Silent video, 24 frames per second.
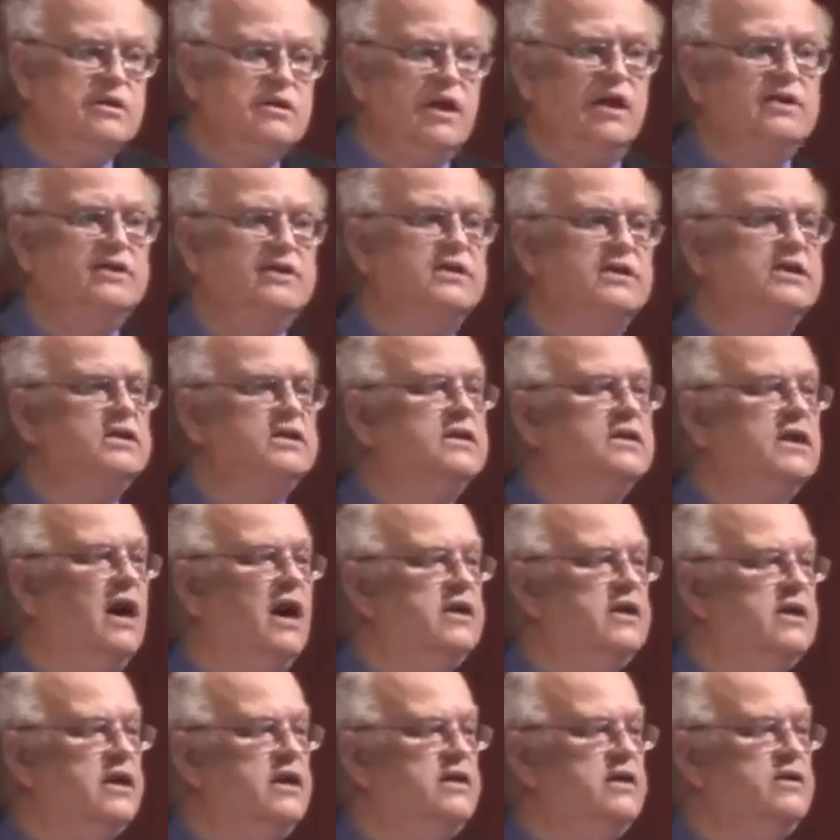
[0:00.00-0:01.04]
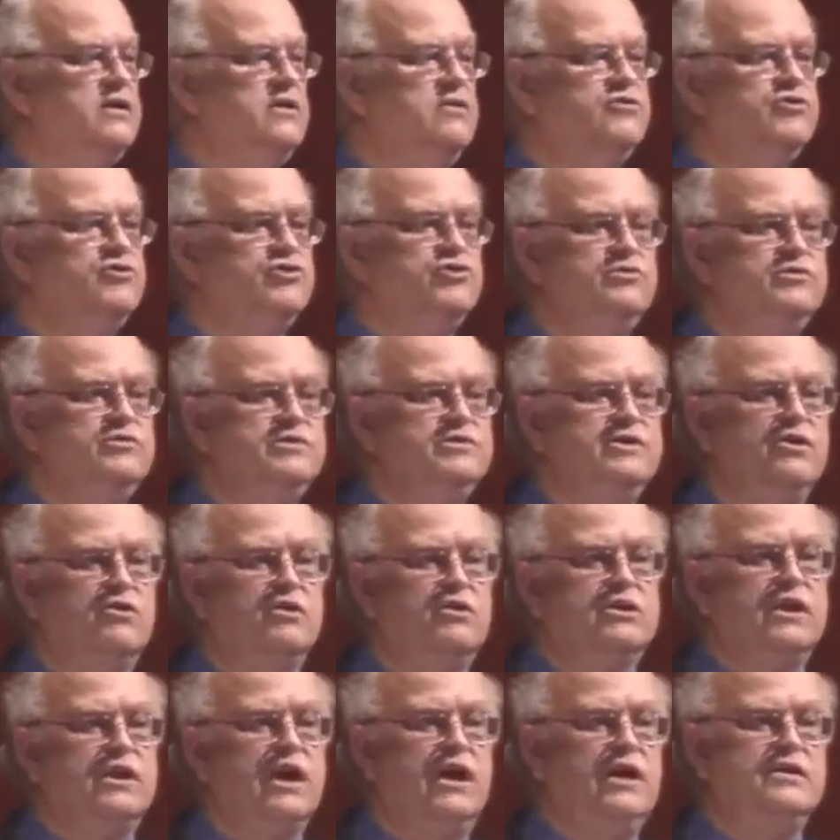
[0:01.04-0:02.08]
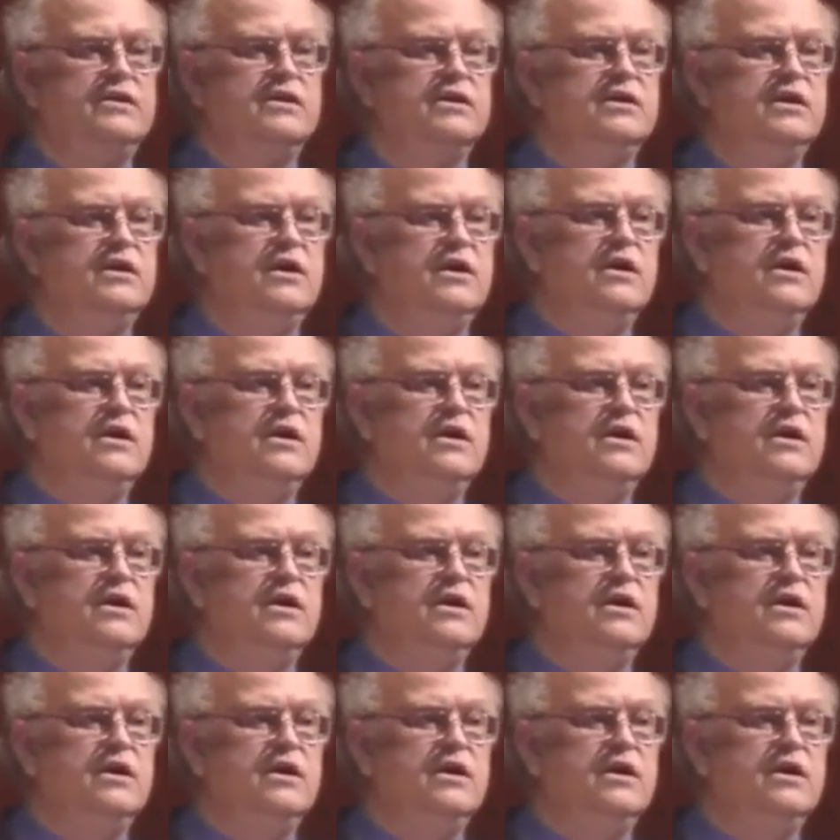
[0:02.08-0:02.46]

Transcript: 1990, you choose your date,